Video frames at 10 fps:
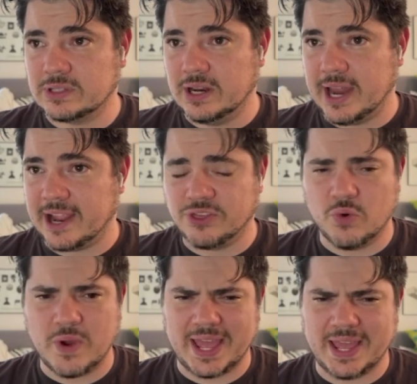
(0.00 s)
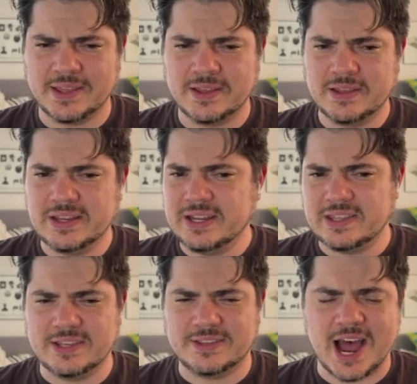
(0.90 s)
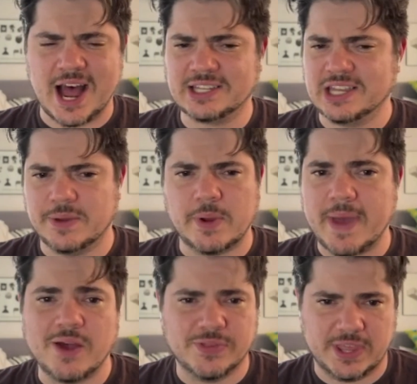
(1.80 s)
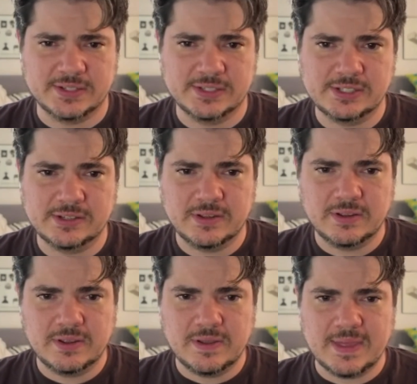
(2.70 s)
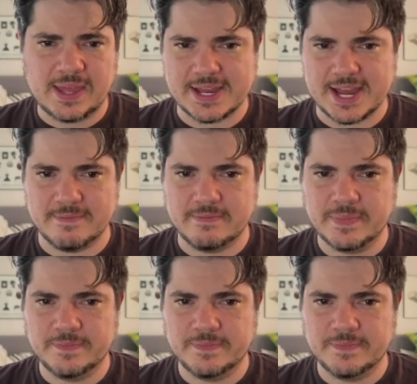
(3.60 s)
like the way you talk to them about this. Um,